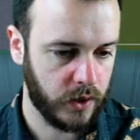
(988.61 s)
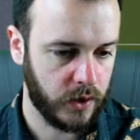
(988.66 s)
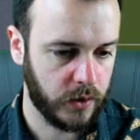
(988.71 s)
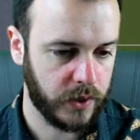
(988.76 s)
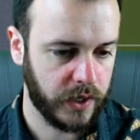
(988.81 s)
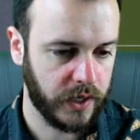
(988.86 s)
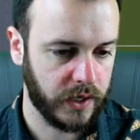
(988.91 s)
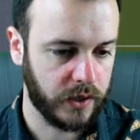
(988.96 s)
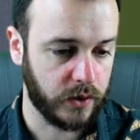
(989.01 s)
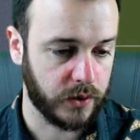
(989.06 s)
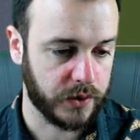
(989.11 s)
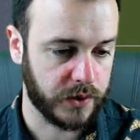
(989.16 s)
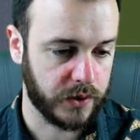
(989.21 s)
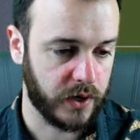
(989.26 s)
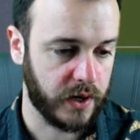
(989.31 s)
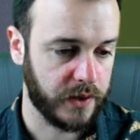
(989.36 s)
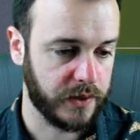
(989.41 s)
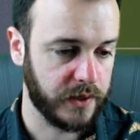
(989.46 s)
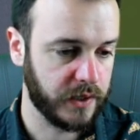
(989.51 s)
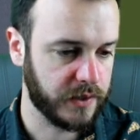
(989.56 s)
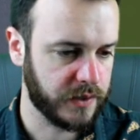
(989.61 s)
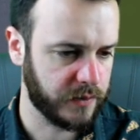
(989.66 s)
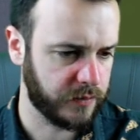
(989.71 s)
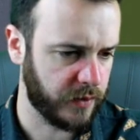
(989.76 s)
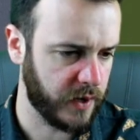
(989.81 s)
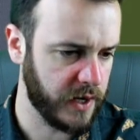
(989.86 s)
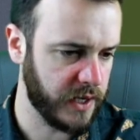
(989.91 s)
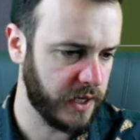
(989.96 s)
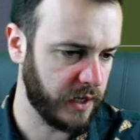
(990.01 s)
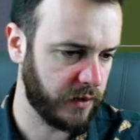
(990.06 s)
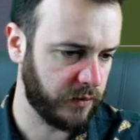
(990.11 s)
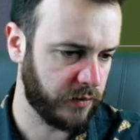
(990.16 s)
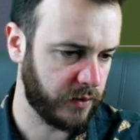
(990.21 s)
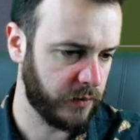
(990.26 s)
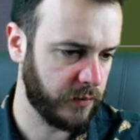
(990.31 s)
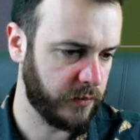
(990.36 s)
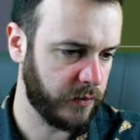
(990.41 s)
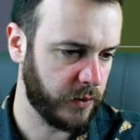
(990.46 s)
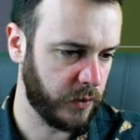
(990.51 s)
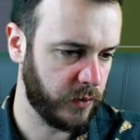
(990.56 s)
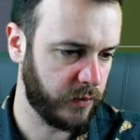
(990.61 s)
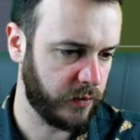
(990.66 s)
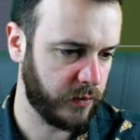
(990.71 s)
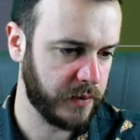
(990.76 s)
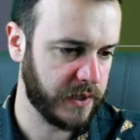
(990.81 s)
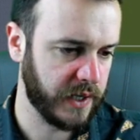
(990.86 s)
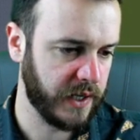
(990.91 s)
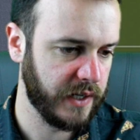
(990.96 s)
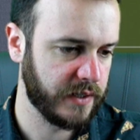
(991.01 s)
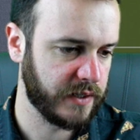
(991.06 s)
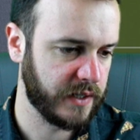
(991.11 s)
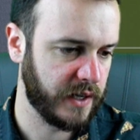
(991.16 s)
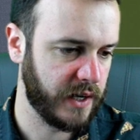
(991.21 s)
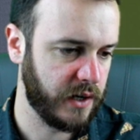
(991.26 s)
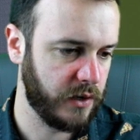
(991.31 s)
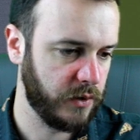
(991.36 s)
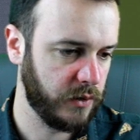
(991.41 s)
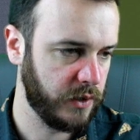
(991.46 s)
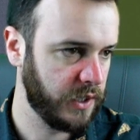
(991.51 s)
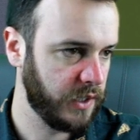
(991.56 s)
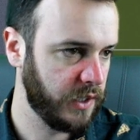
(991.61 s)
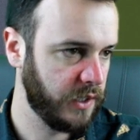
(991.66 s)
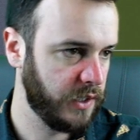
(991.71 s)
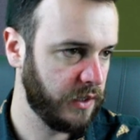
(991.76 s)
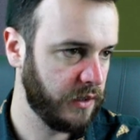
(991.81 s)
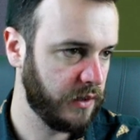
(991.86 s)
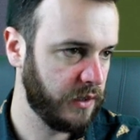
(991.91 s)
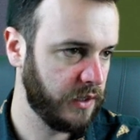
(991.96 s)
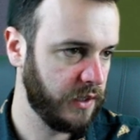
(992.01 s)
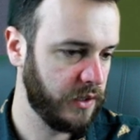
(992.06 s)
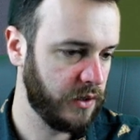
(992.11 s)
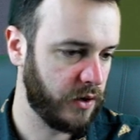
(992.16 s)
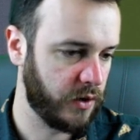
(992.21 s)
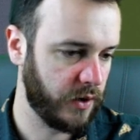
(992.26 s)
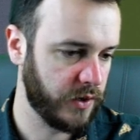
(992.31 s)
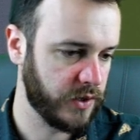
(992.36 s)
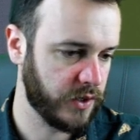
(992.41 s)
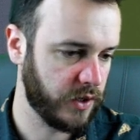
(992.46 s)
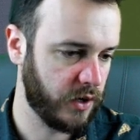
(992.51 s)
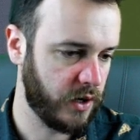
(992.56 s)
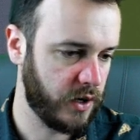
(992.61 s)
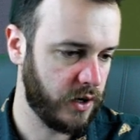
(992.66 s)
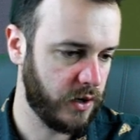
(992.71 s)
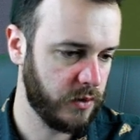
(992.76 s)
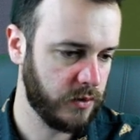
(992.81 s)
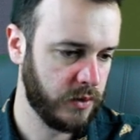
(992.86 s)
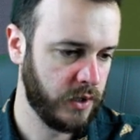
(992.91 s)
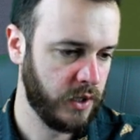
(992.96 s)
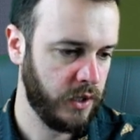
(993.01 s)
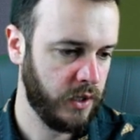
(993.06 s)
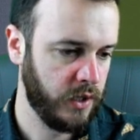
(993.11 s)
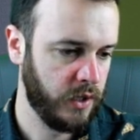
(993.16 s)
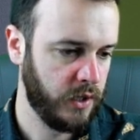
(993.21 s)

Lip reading: Goal kick, I think it's a free kick forward from Teesdale in the Norwich goal.